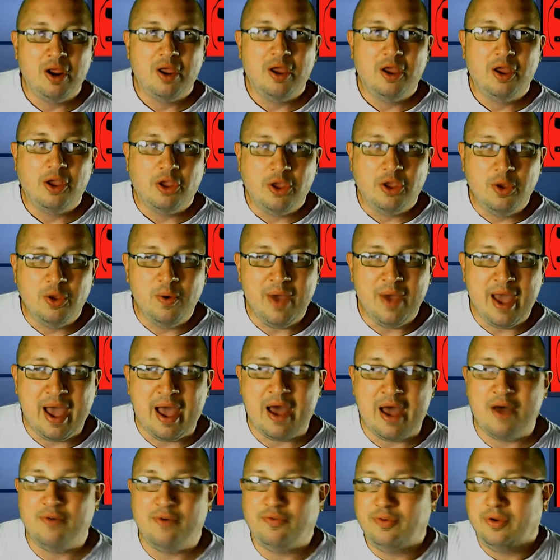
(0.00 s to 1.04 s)
you
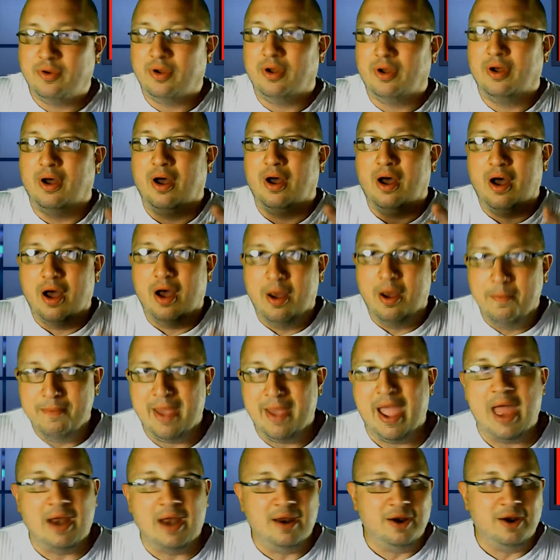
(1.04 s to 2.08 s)
have a
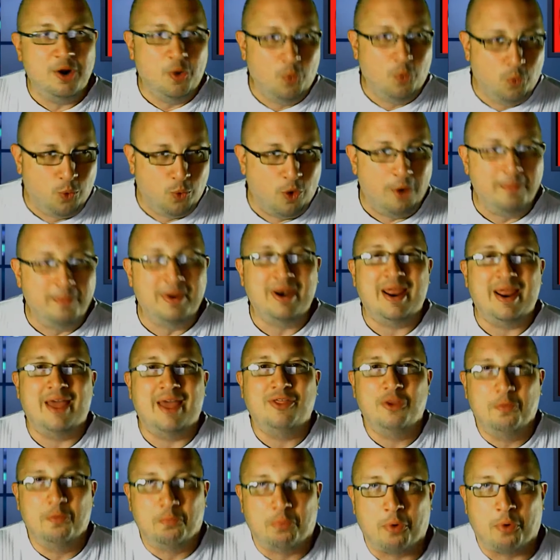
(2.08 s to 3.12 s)
man and a woman, and
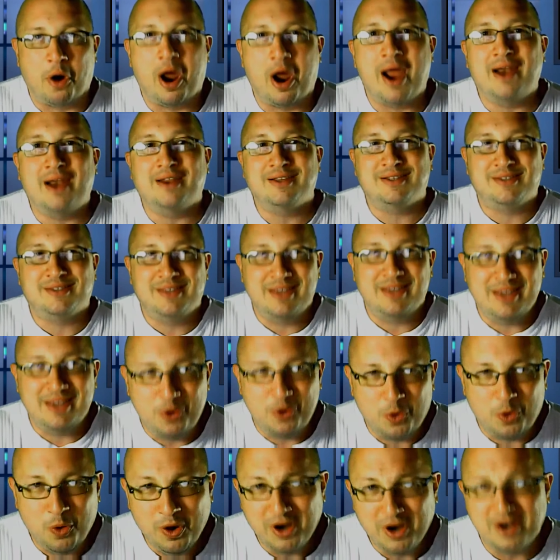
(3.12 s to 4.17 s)
the bride is the
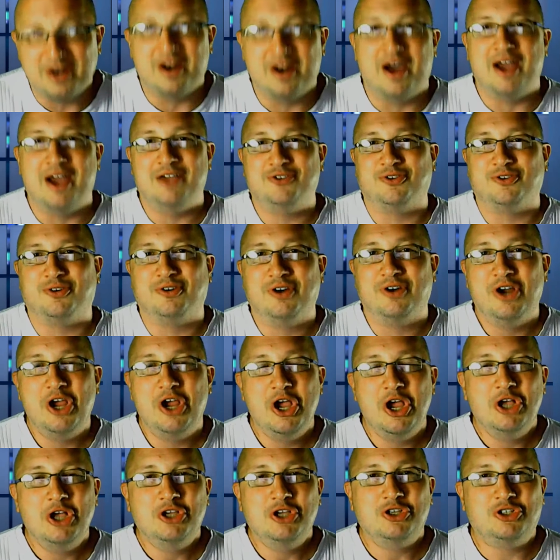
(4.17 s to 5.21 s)
organizer.
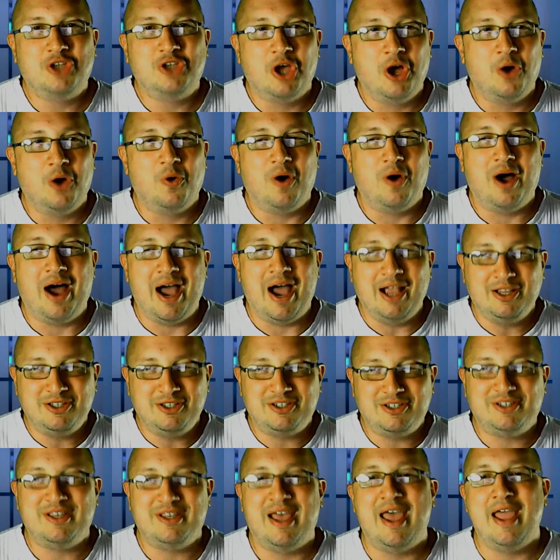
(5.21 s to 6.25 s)
So I'd
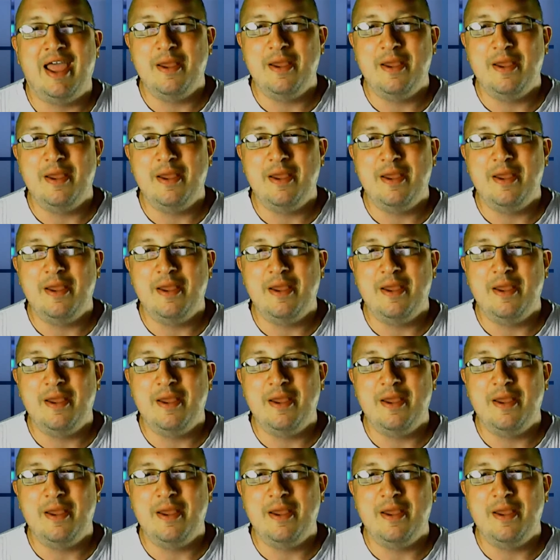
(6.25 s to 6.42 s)
say